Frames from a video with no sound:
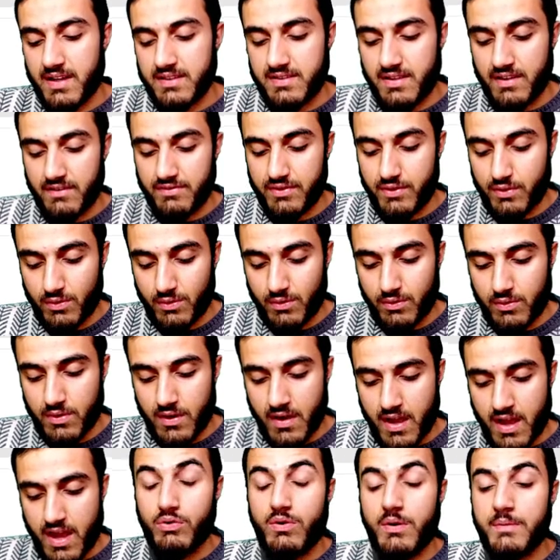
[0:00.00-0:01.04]
but if, you,
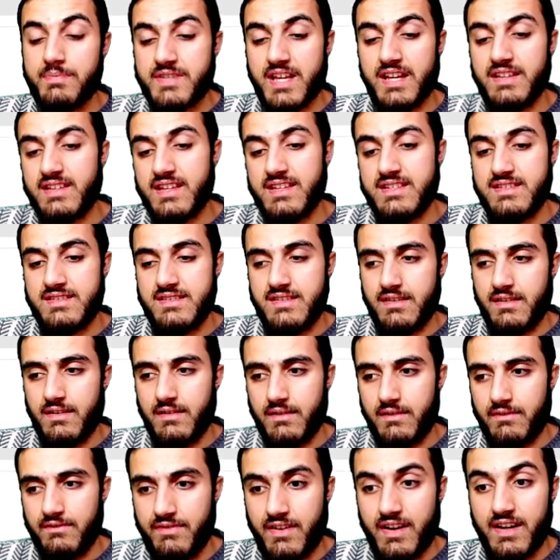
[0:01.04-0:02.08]
if your website is
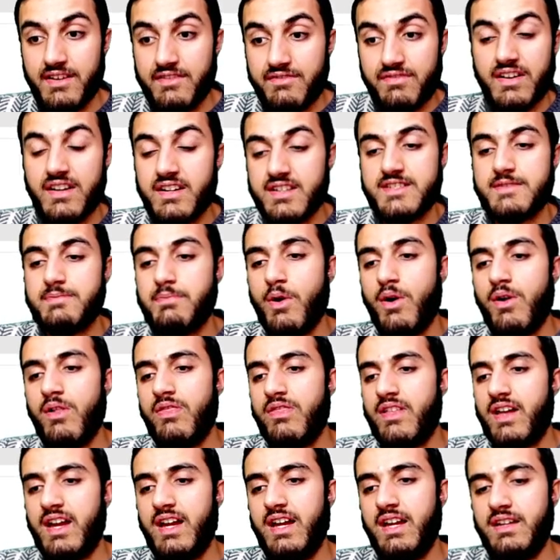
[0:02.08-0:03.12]
uh, very, very
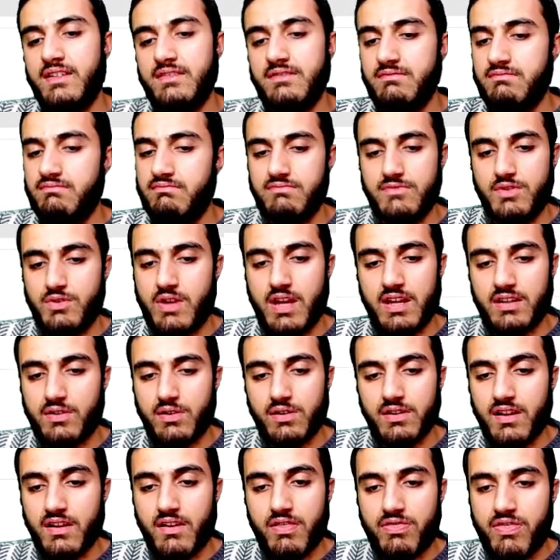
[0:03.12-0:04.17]
small, then you can
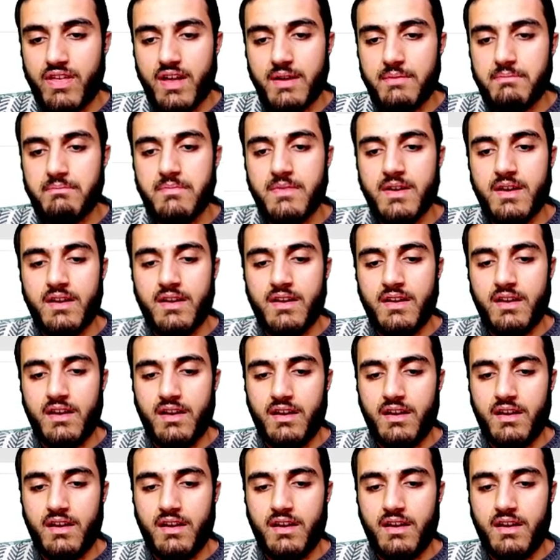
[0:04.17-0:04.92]
collect them